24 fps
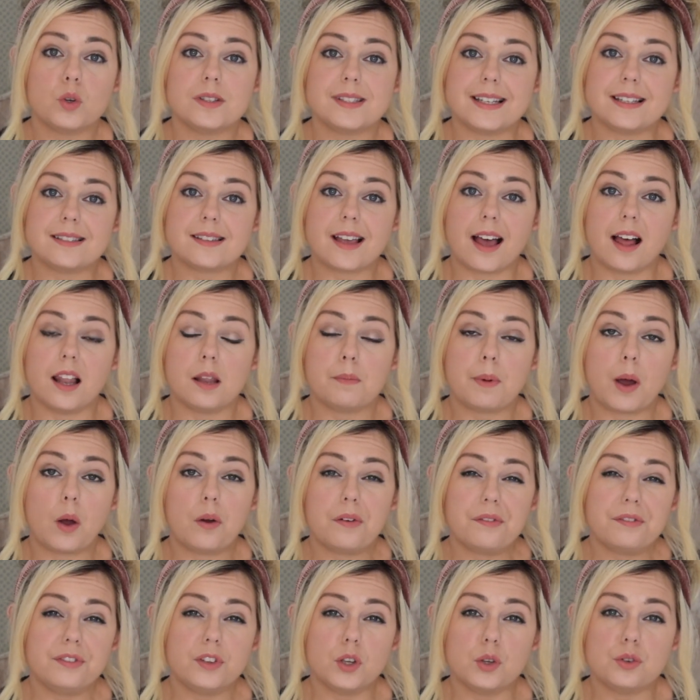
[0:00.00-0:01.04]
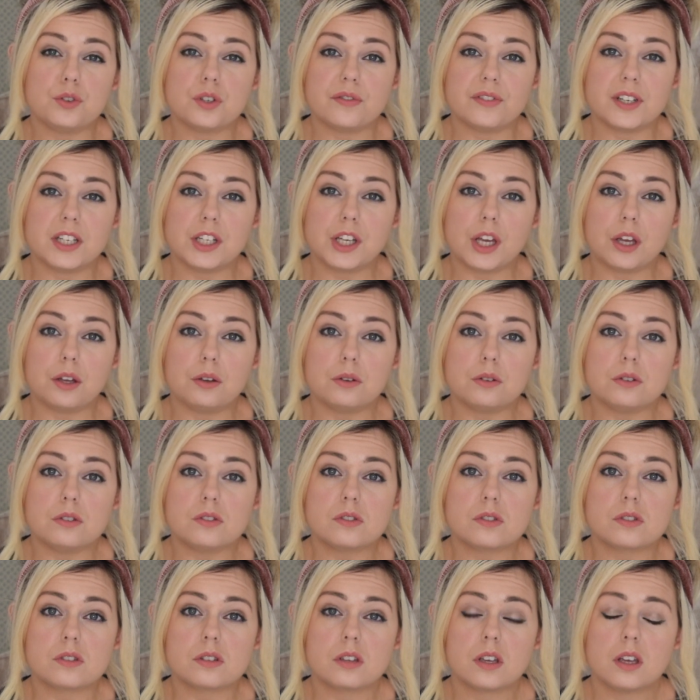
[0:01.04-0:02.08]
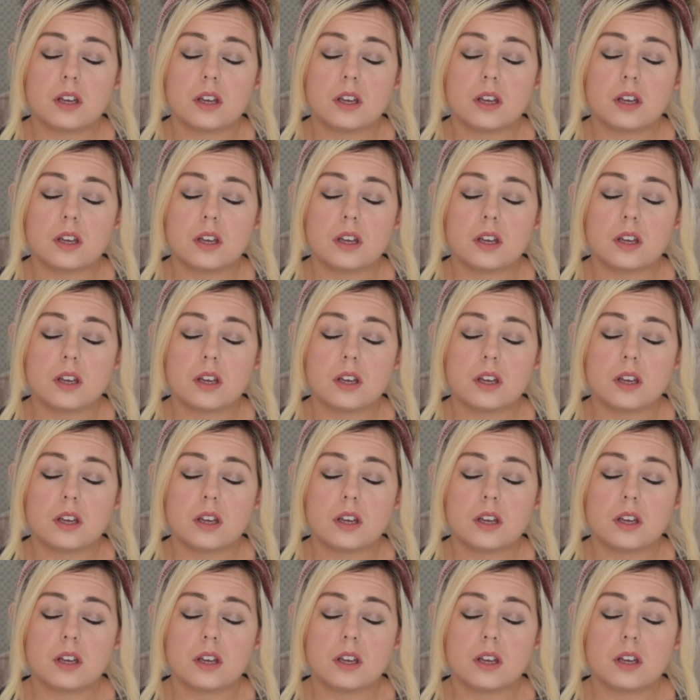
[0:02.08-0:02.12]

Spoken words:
detail about in future videos.